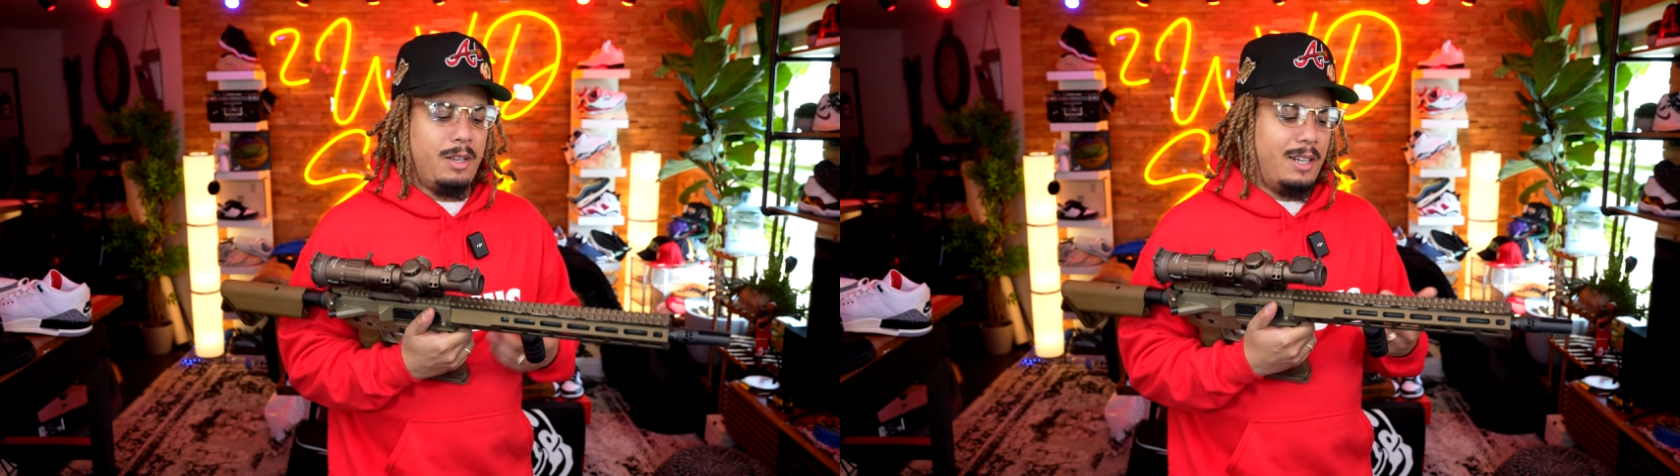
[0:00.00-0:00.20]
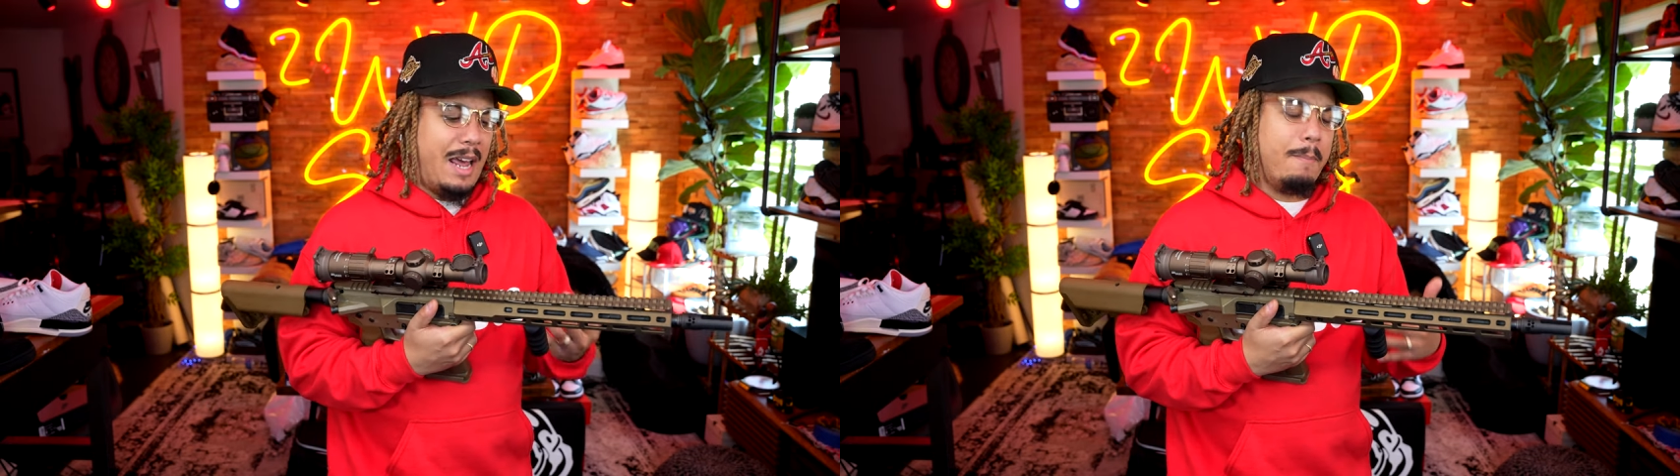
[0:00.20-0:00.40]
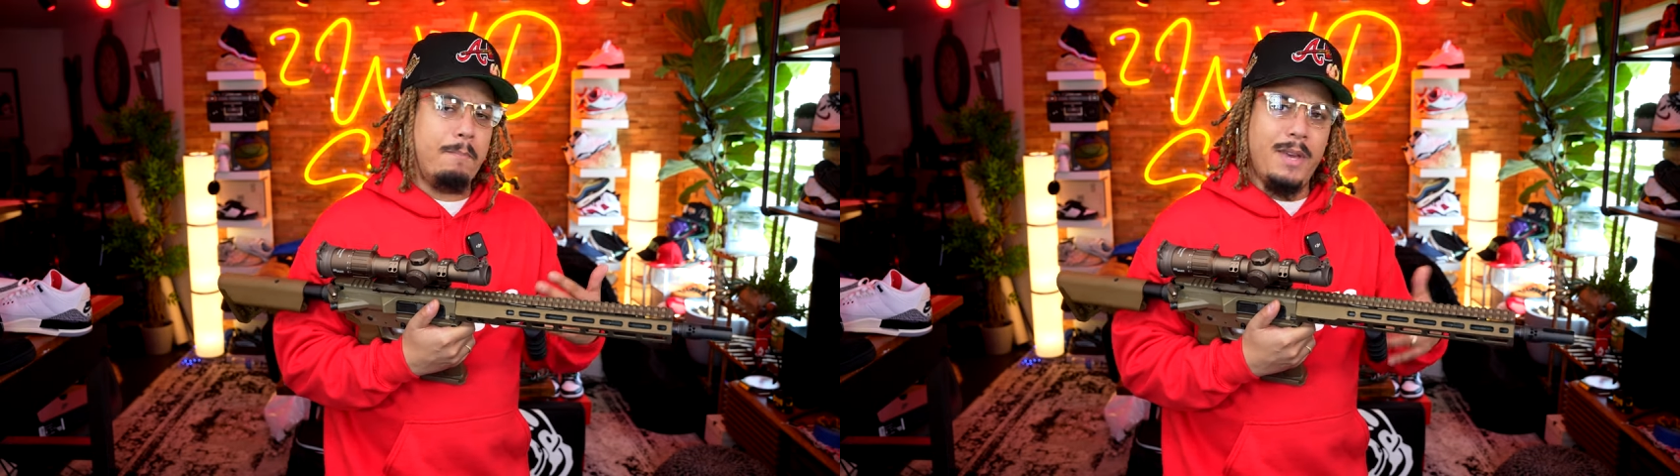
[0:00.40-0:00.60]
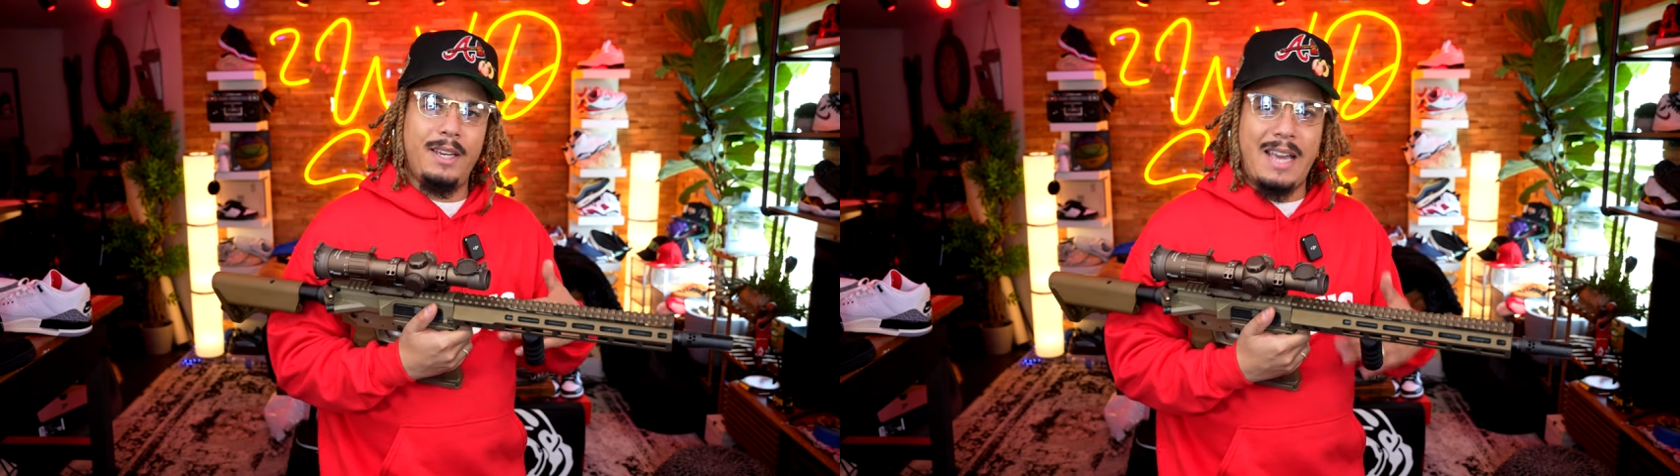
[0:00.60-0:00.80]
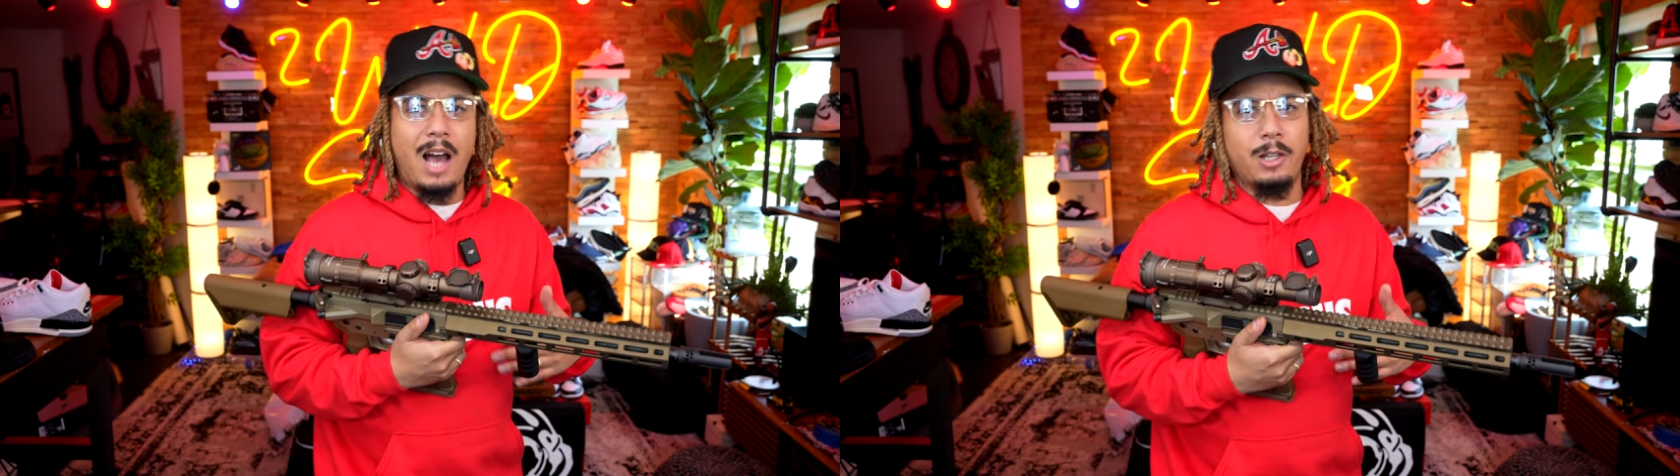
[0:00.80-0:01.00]
in that big
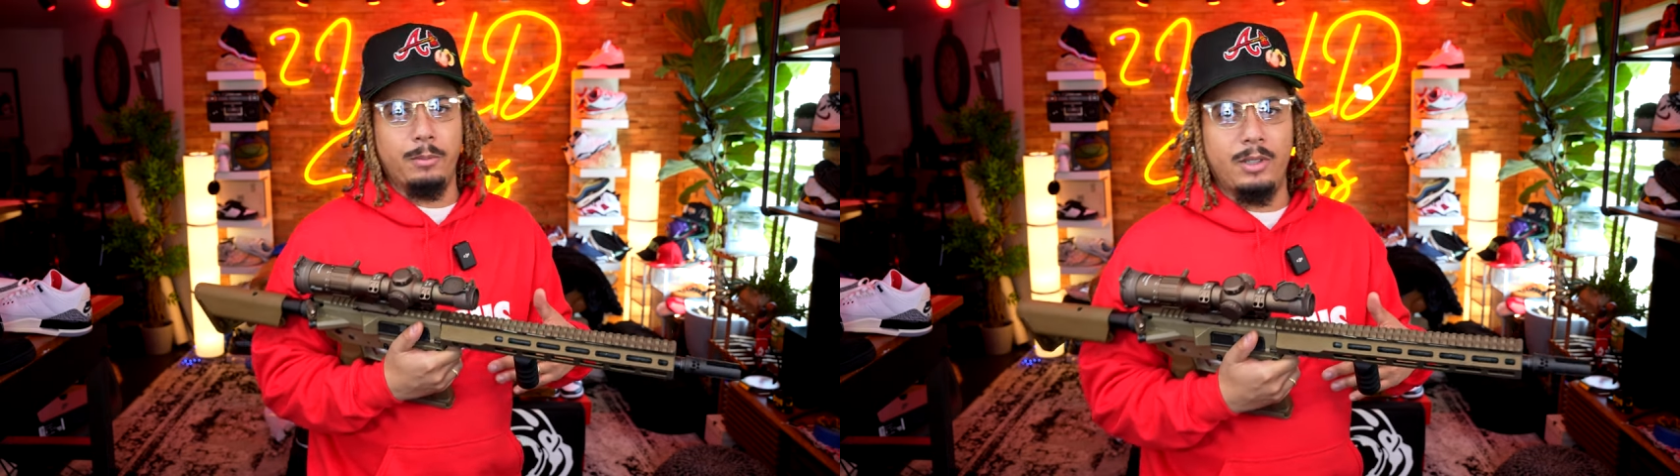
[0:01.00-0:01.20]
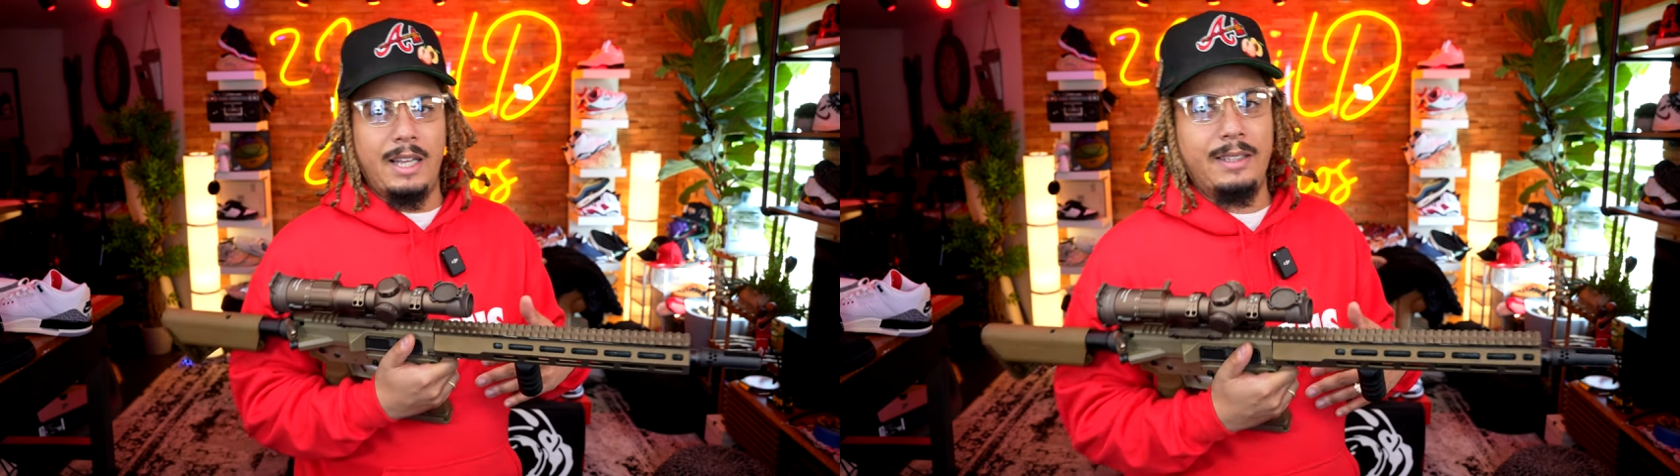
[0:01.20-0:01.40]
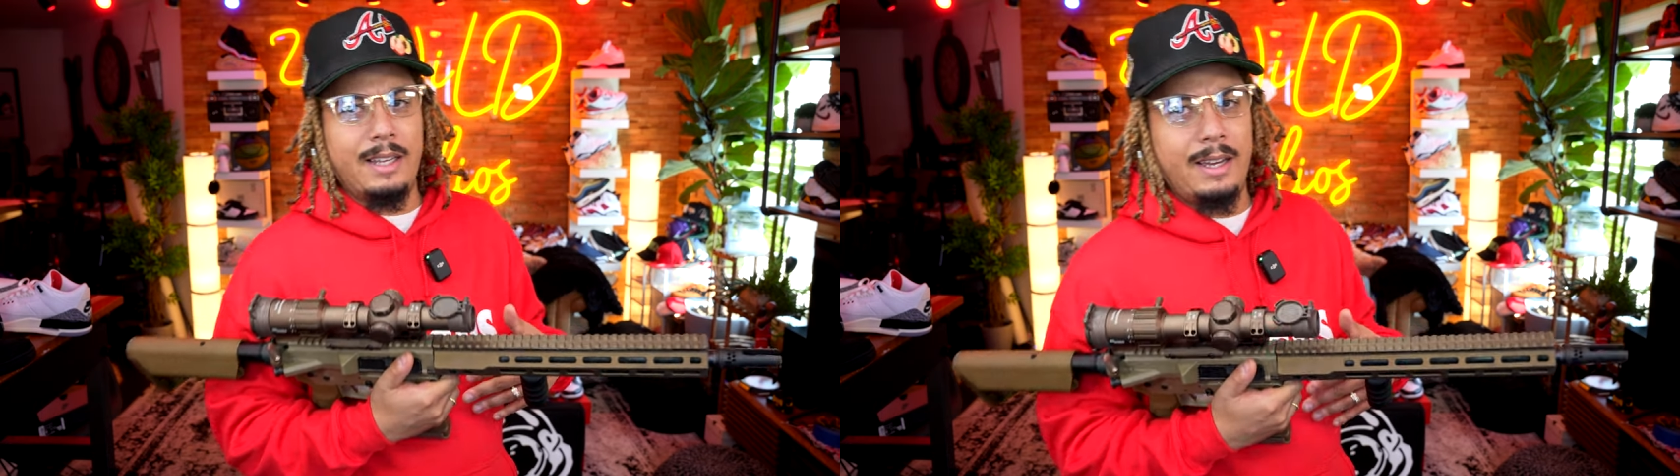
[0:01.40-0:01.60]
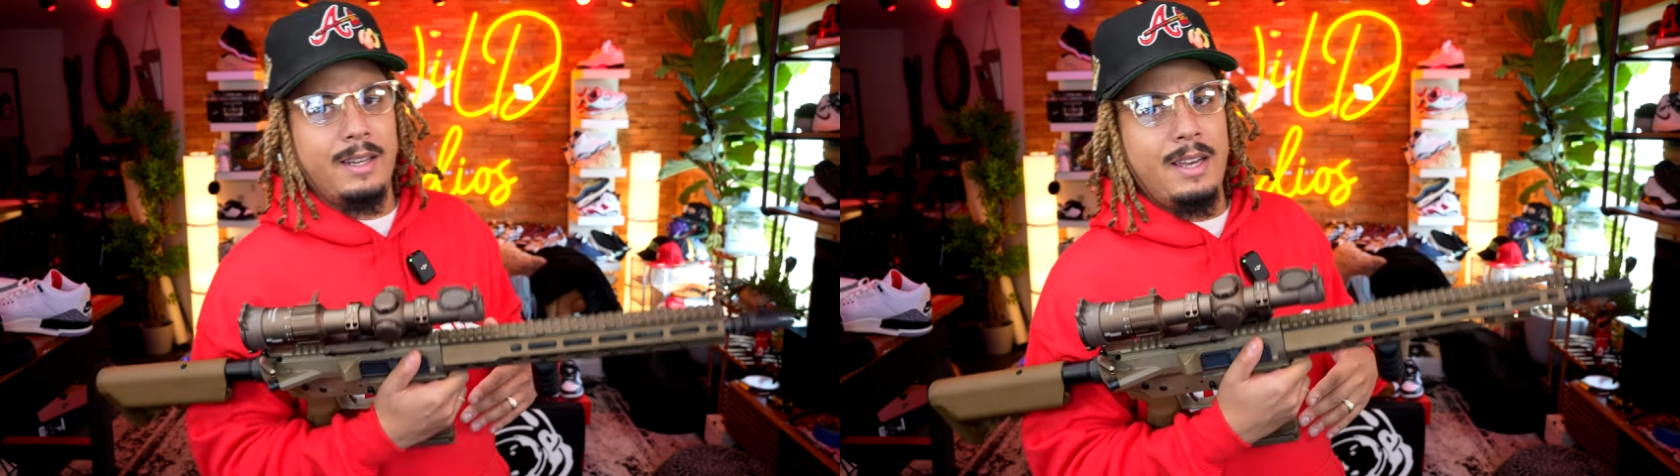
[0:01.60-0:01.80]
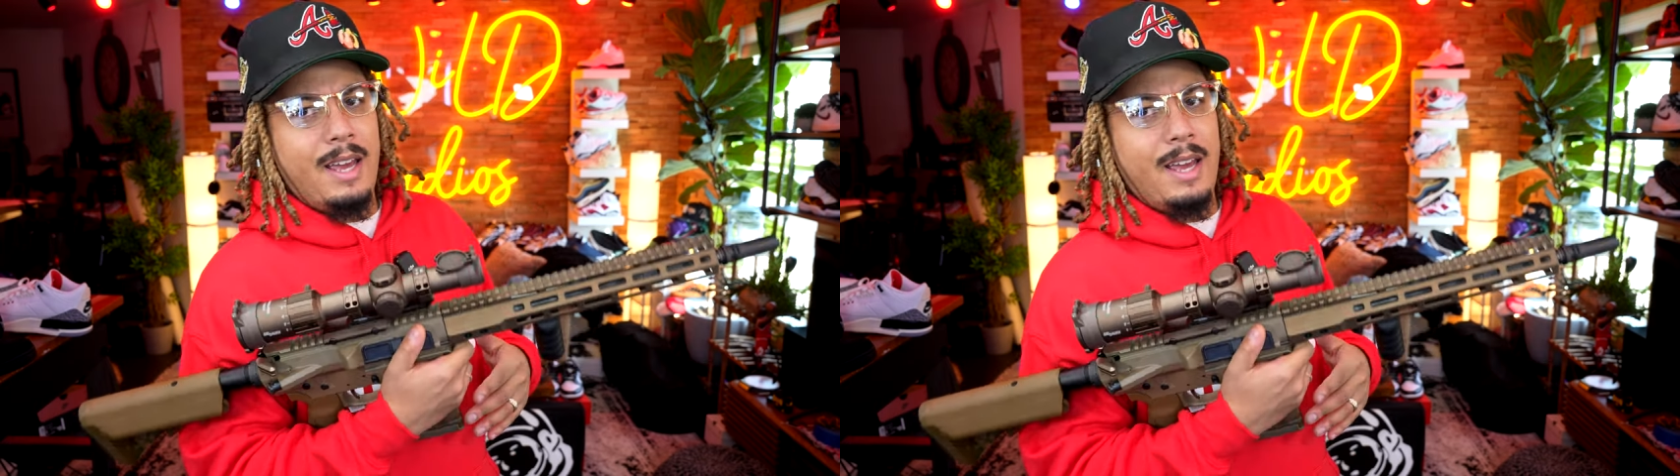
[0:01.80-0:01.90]
caliber like that.